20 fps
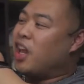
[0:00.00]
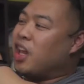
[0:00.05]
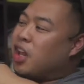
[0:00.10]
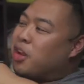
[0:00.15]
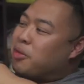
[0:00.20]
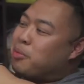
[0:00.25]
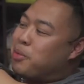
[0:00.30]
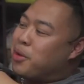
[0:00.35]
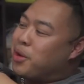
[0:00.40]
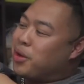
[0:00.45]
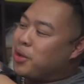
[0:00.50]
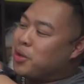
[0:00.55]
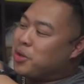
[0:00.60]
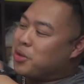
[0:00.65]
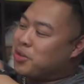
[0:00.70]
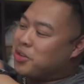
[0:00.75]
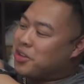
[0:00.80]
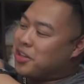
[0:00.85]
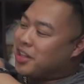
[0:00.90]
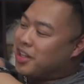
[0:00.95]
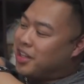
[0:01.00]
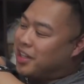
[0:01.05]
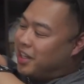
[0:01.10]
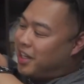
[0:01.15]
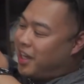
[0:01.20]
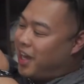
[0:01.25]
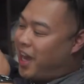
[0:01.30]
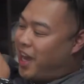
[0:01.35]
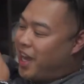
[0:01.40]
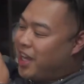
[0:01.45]
love burgers,
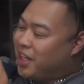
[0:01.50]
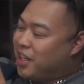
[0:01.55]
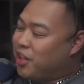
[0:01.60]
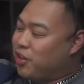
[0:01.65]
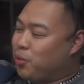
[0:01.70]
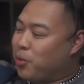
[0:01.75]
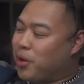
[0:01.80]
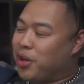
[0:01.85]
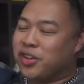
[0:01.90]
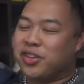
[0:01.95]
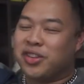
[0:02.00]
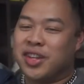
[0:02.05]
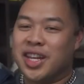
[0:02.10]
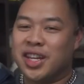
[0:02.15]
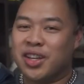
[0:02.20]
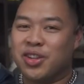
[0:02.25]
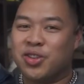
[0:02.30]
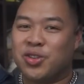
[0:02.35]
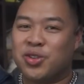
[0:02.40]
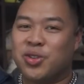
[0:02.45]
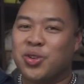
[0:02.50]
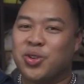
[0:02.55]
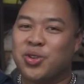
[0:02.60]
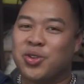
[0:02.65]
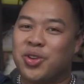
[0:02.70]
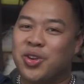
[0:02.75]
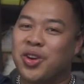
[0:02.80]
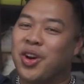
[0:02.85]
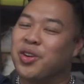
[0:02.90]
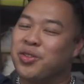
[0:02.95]
and he's wearing sneakers too,
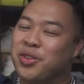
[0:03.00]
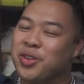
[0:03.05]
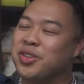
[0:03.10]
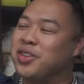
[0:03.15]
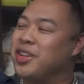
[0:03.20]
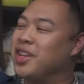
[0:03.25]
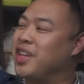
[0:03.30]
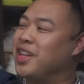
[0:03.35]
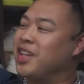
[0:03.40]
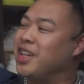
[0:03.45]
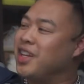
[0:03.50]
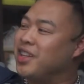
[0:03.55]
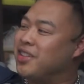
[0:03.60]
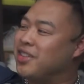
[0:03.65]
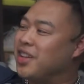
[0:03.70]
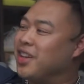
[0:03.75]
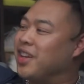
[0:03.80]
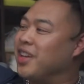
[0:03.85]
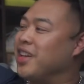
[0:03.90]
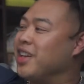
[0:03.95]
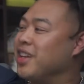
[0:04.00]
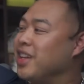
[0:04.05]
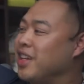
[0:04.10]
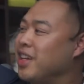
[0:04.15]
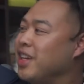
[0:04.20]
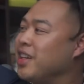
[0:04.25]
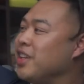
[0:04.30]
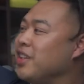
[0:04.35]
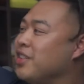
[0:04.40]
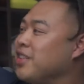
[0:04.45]
so obviously it's a
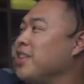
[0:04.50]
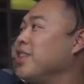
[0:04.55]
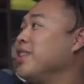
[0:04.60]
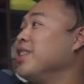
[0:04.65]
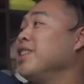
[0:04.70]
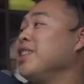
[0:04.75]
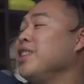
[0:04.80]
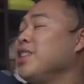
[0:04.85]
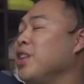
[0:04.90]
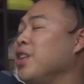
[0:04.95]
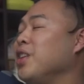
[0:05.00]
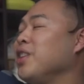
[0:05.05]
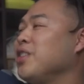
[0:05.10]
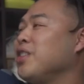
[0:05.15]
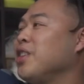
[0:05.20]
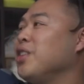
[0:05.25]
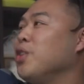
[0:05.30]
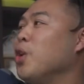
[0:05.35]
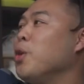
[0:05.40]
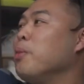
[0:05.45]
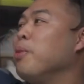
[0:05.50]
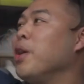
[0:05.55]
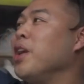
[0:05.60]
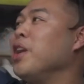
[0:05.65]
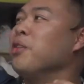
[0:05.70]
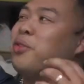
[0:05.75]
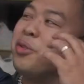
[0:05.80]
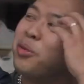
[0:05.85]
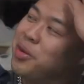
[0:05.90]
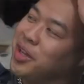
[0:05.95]
you know, it's a
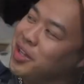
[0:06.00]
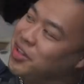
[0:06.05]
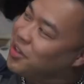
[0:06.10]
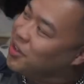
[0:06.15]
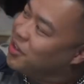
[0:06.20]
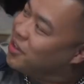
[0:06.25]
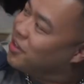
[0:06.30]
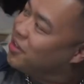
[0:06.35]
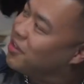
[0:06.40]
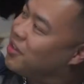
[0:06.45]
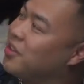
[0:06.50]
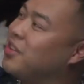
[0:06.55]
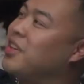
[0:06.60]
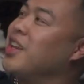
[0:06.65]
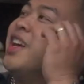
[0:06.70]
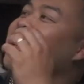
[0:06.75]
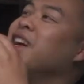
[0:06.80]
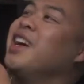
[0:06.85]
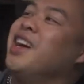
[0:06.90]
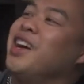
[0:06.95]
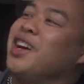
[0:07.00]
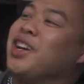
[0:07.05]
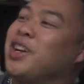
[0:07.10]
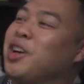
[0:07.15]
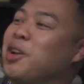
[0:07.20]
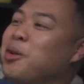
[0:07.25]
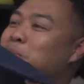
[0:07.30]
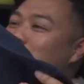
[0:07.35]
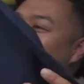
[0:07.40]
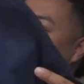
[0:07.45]
no-brainer for me. So this is
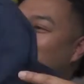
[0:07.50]
gonna be